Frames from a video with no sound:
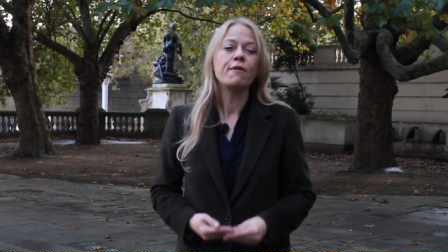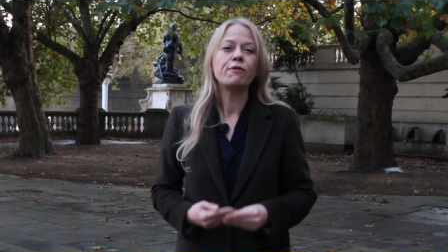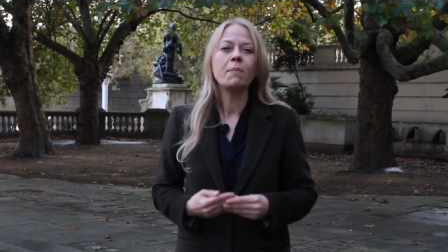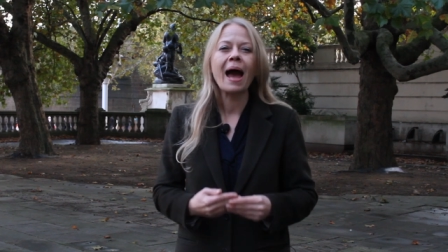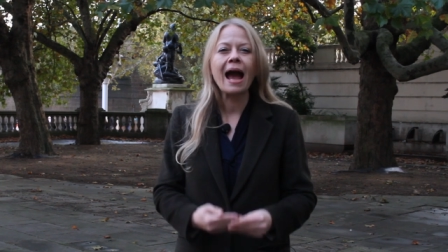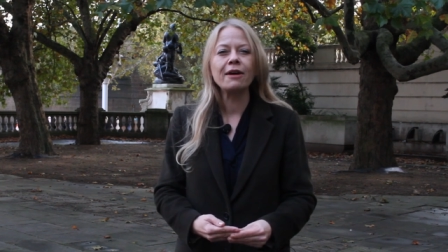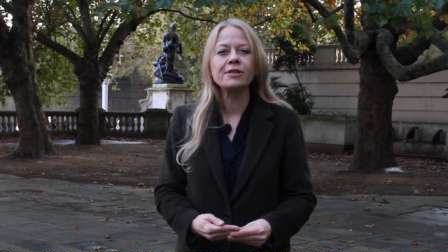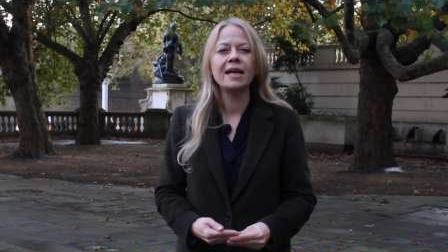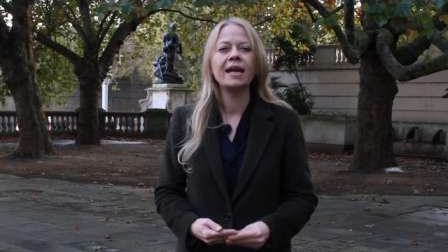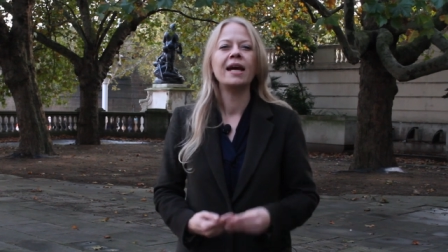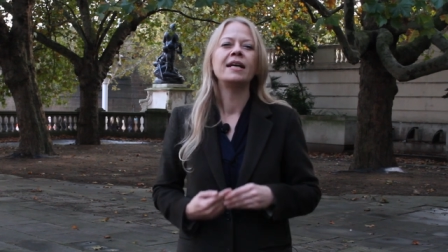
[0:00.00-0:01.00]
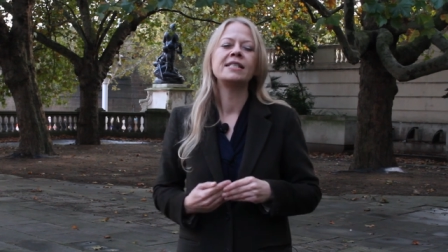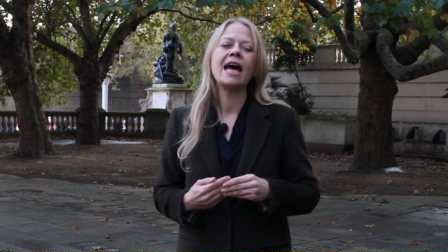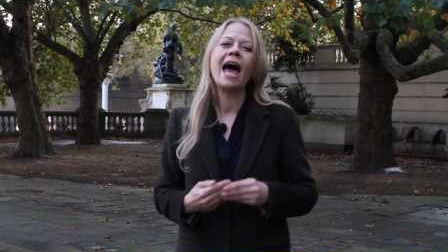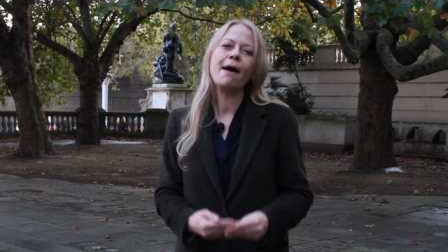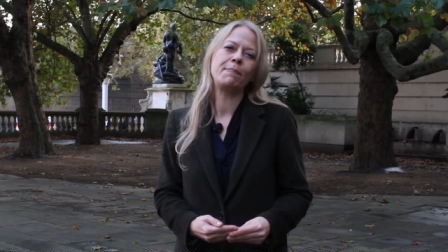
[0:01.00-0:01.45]
from housing to
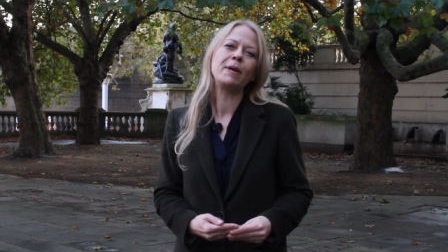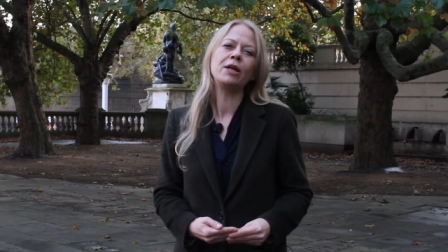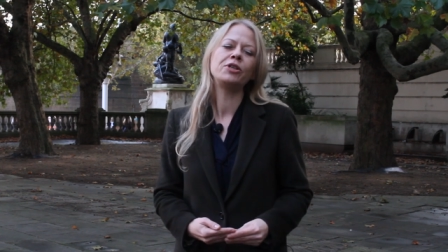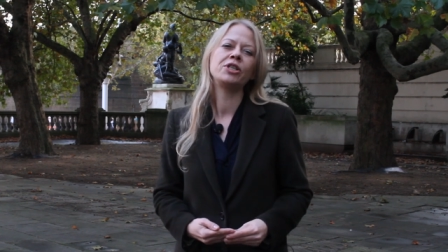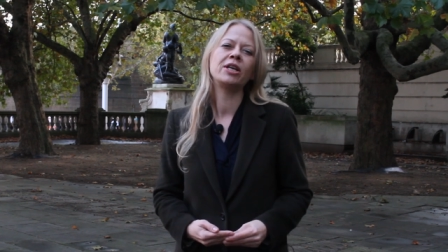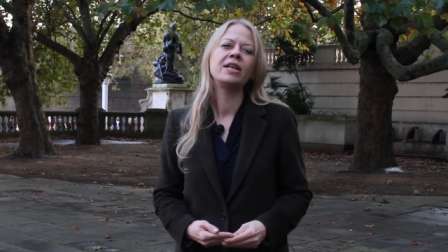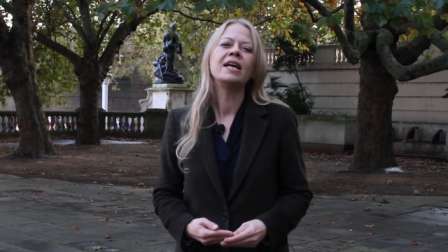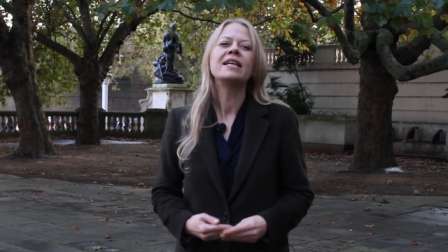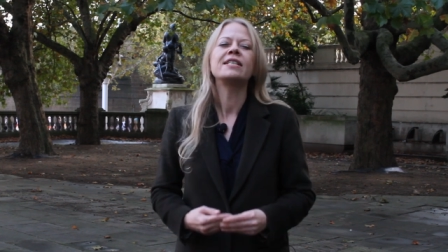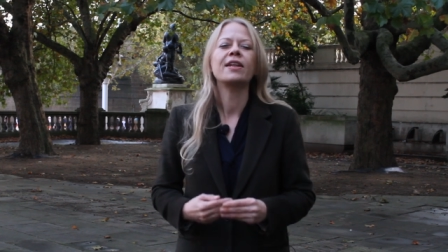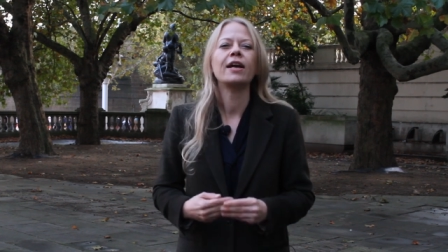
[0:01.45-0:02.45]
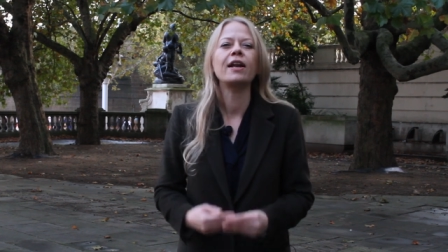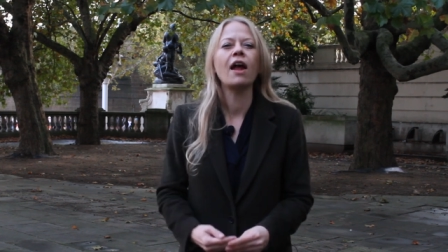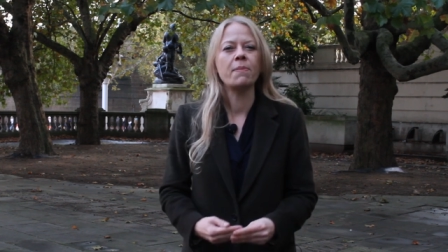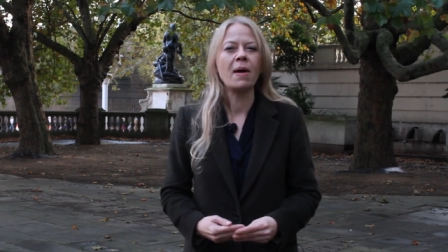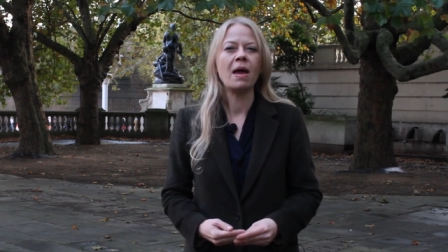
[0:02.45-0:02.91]
air pollution to the
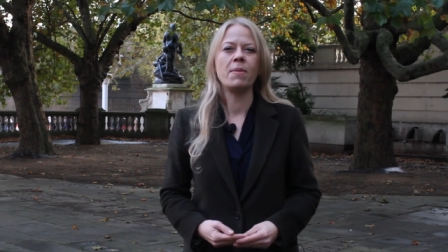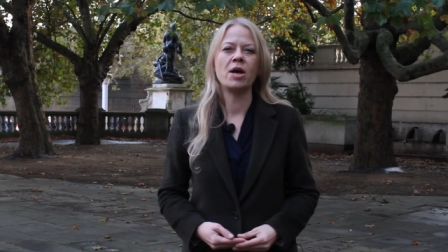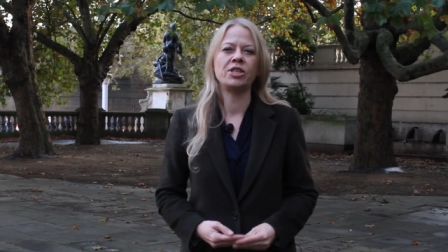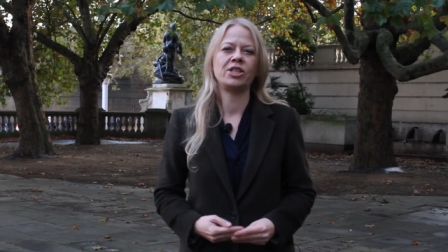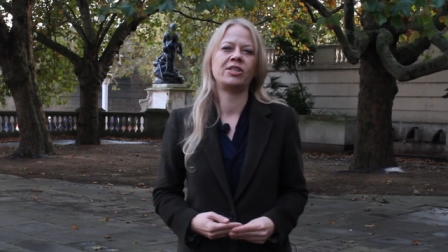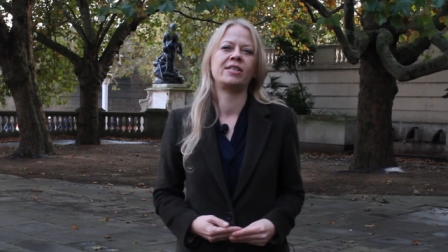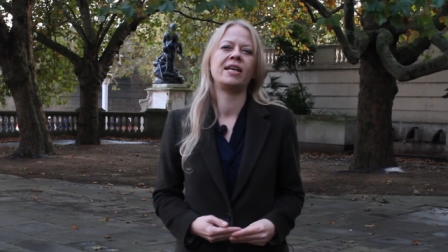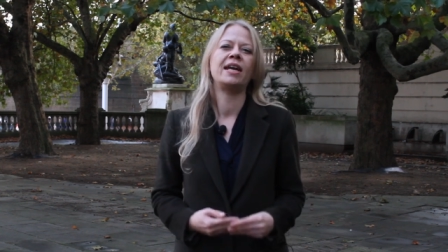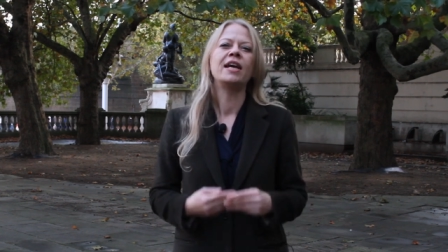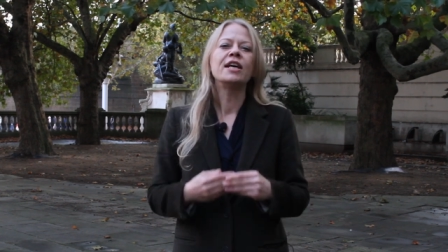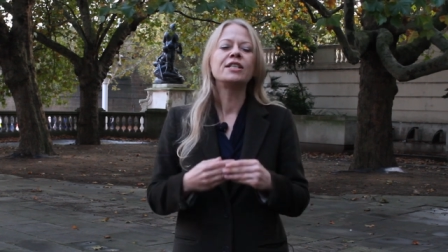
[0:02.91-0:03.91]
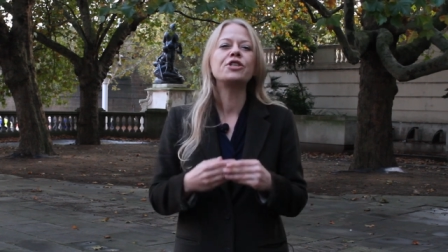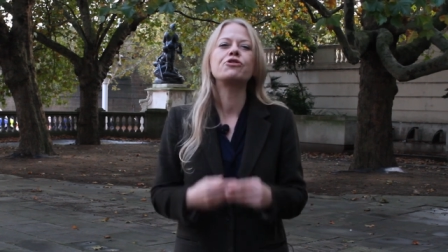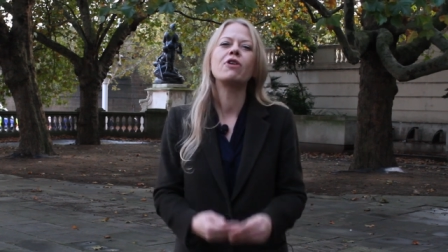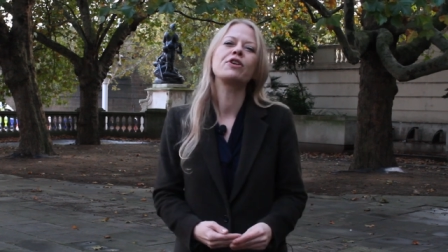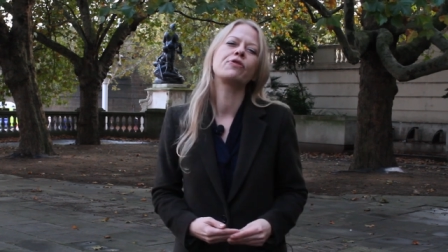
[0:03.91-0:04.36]
climate emergency to
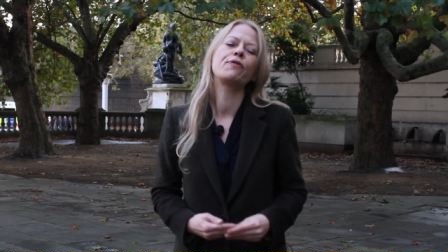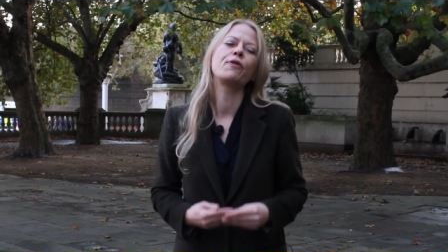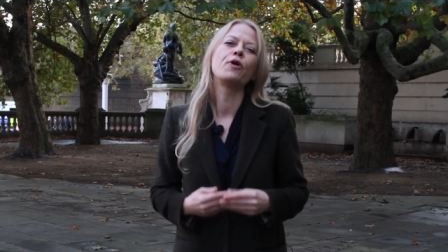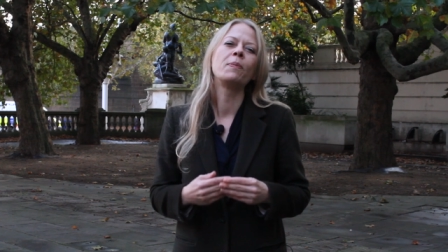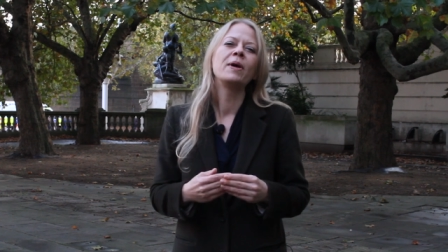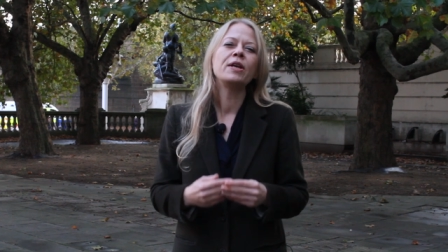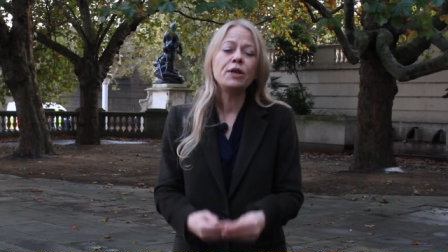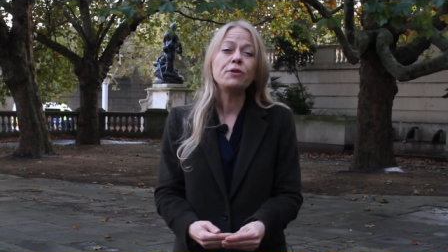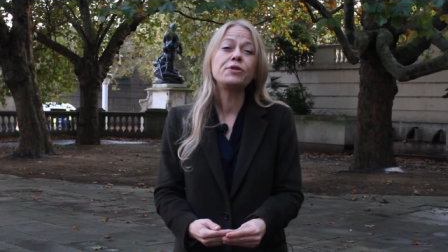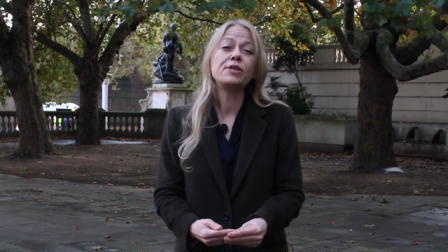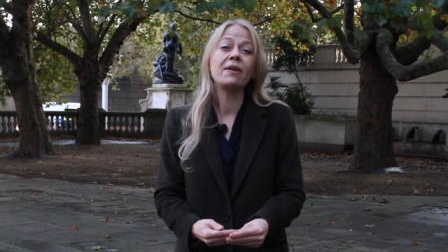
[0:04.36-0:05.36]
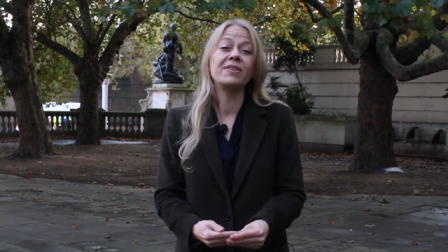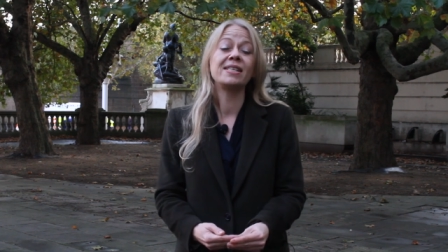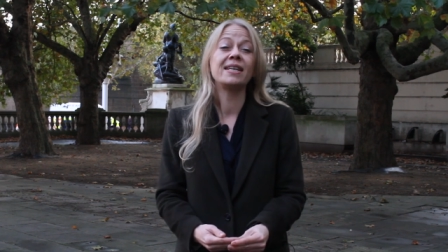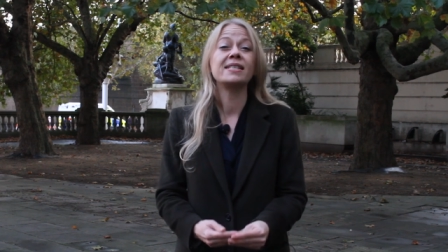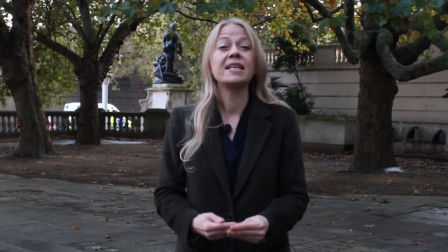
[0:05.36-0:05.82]
drugs reform, youth
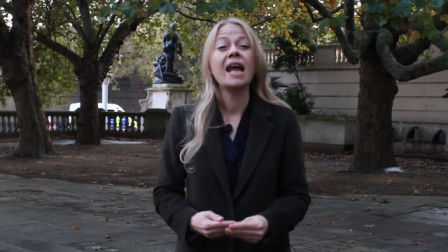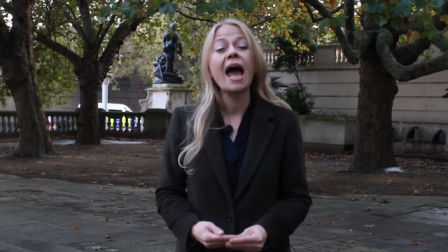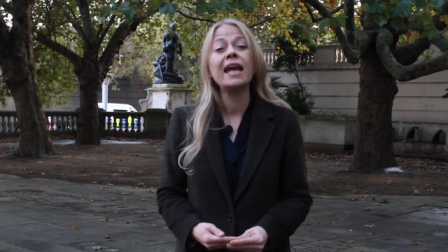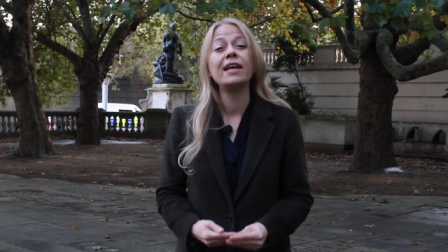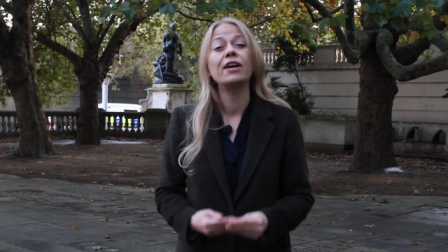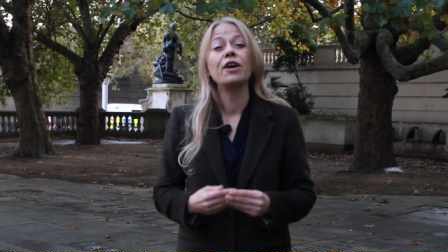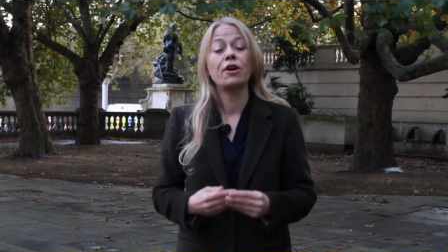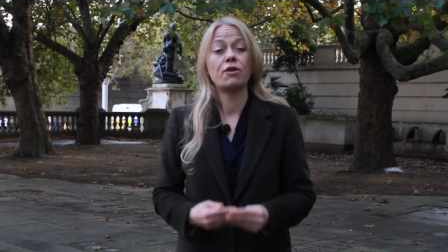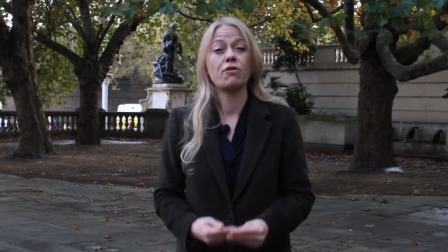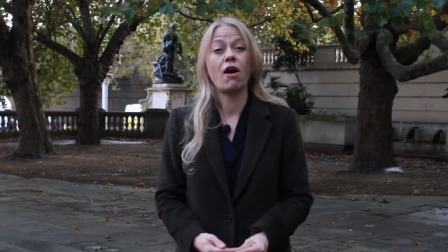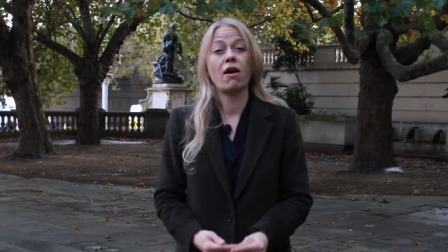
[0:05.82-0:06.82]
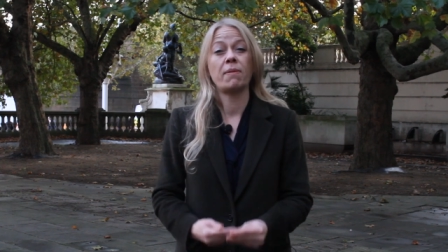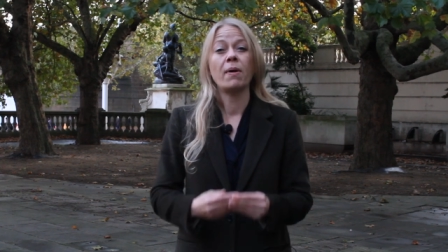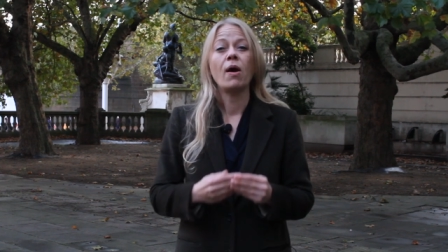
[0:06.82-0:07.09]
services, hate and crime.